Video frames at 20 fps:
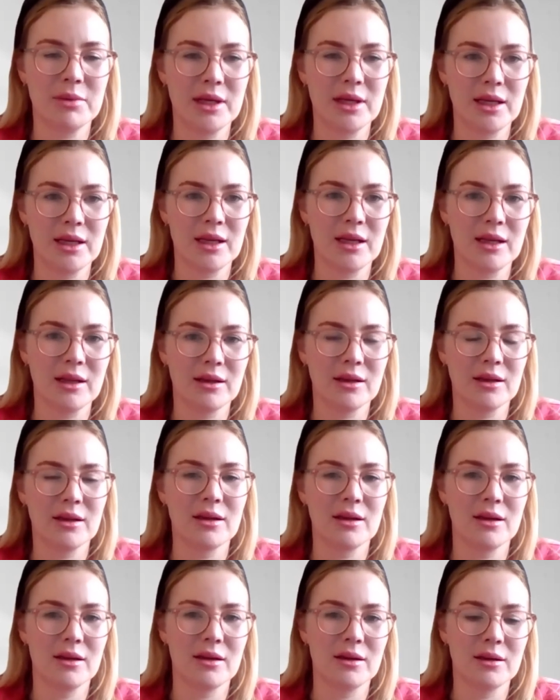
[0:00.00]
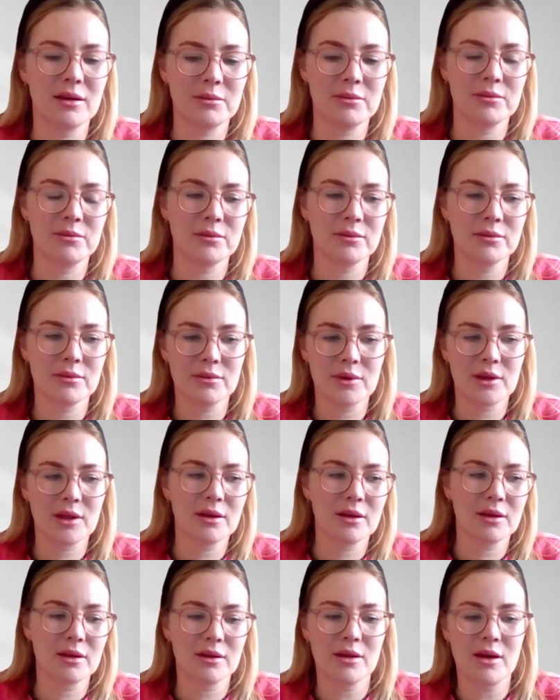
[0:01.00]
being
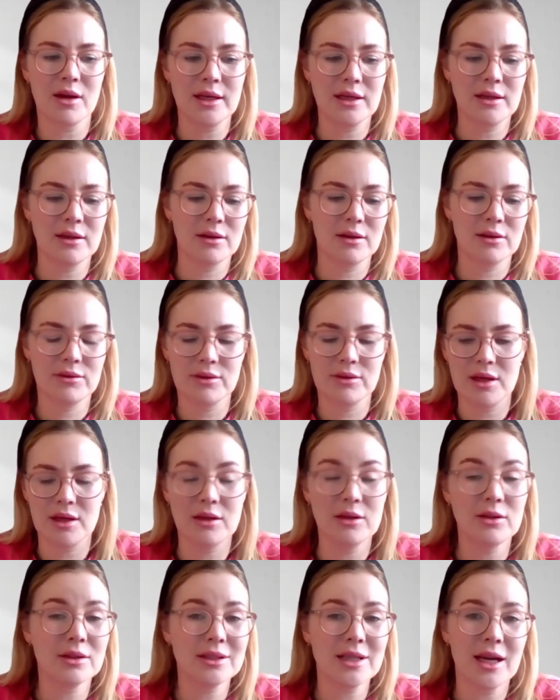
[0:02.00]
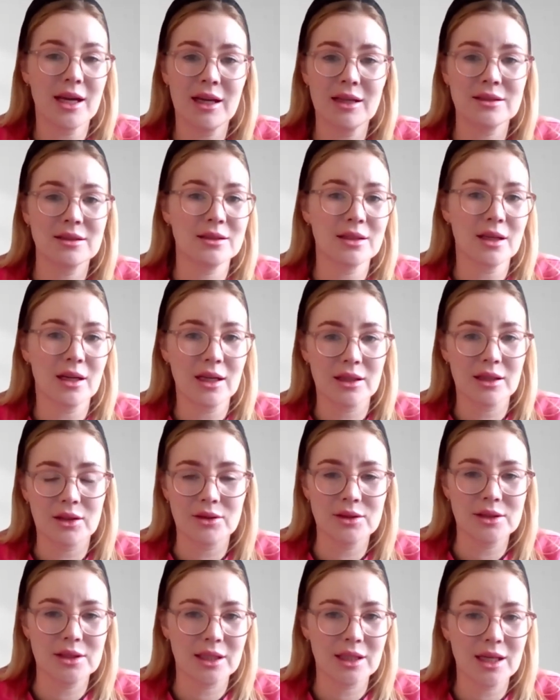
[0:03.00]
kind of looked at as a
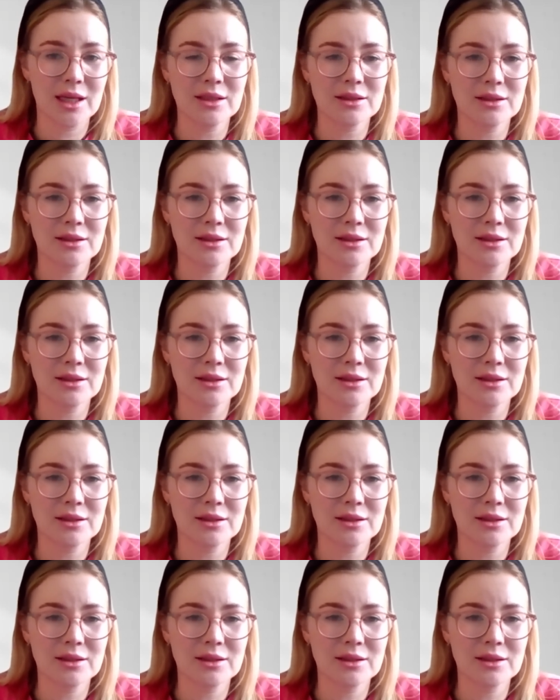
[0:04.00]
diagnostic